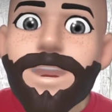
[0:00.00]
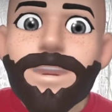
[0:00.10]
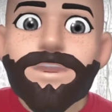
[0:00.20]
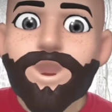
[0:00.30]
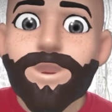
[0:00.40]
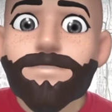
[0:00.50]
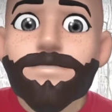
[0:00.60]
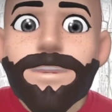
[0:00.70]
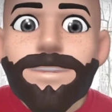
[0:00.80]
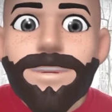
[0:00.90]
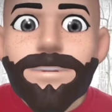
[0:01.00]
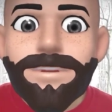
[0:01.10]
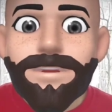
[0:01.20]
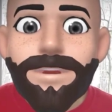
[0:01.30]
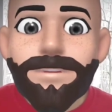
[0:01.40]
comb or brush it at
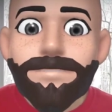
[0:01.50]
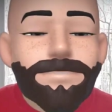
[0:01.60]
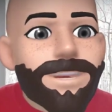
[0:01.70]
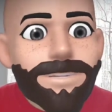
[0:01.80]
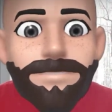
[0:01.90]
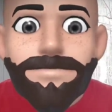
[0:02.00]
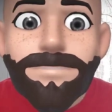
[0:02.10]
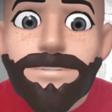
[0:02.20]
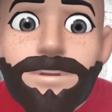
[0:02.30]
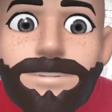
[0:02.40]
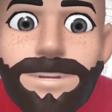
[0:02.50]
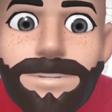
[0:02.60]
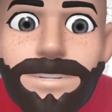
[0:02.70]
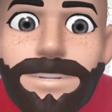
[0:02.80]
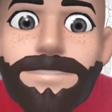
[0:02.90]
all. Because if it's
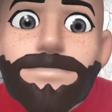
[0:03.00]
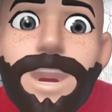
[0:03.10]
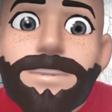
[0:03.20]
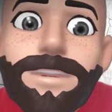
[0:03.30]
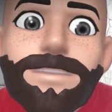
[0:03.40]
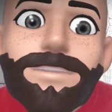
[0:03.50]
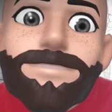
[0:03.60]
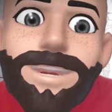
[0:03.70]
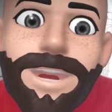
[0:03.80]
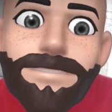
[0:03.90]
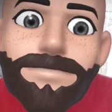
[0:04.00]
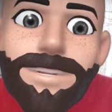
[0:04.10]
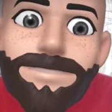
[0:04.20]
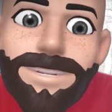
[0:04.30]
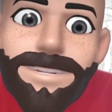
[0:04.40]
crunchy, that weaker side of
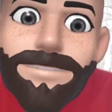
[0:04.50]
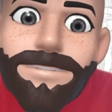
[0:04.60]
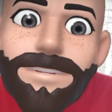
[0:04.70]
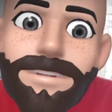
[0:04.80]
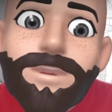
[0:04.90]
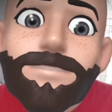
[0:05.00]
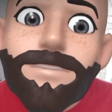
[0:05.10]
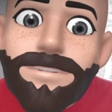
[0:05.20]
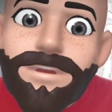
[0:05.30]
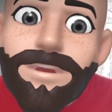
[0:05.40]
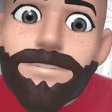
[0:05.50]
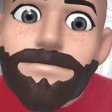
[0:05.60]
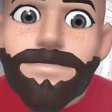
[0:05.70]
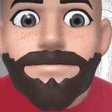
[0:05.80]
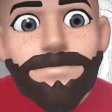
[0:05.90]
that texture is going to break off,
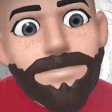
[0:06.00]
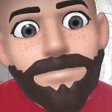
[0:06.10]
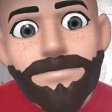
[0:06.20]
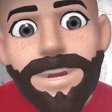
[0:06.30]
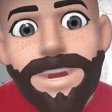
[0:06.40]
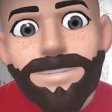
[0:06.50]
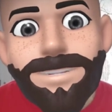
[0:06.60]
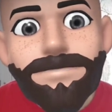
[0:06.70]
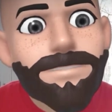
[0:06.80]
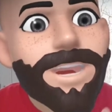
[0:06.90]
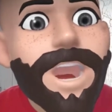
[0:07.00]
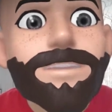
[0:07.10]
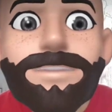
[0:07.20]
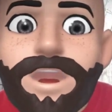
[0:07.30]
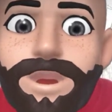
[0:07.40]
which is the relaxed hair, which I
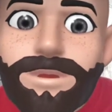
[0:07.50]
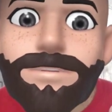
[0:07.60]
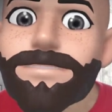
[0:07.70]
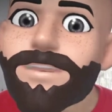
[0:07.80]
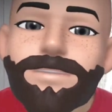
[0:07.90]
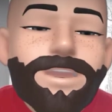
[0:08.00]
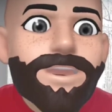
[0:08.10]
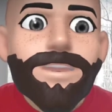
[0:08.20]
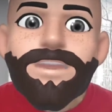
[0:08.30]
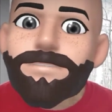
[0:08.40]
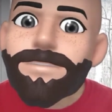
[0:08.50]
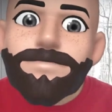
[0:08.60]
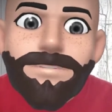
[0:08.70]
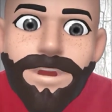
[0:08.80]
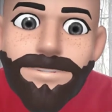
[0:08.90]
know you don't want. We
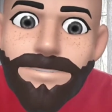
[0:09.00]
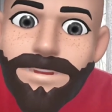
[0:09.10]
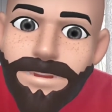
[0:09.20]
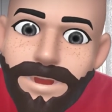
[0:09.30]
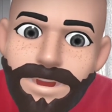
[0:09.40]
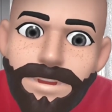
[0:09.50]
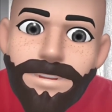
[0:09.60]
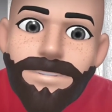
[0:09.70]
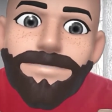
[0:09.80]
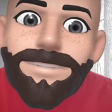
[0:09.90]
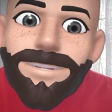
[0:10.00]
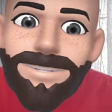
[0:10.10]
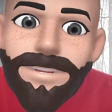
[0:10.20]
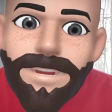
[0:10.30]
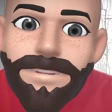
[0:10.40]
fought so hard to
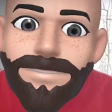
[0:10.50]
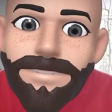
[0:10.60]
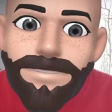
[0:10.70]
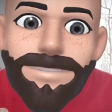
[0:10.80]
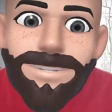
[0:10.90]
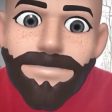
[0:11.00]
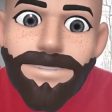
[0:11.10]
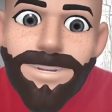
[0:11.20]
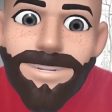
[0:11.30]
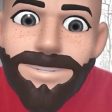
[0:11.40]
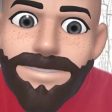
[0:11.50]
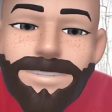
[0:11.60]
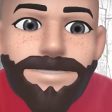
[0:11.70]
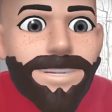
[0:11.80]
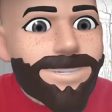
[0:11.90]
get our hair the length that it
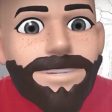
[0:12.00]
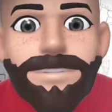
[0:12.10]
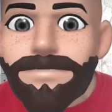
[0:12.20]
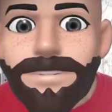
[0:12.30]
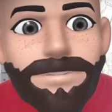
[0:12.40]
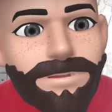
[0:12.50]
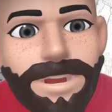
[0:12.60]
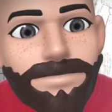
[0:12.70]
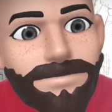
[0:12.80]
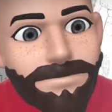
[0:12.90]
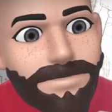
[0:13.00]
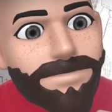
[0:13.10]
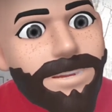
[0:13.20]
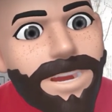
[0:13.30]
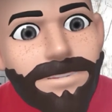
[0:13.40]
is, and we do
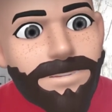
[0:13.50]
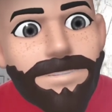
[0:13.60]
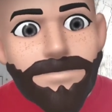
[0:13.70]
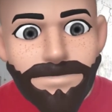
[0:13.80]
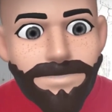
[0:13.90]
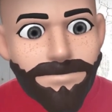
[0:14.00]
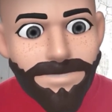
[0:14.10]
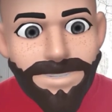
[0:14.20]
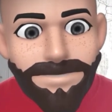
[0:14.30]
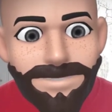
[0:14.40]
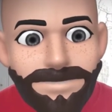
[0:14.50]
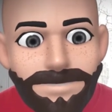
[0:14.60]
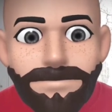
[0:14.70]
not want it to break because of this.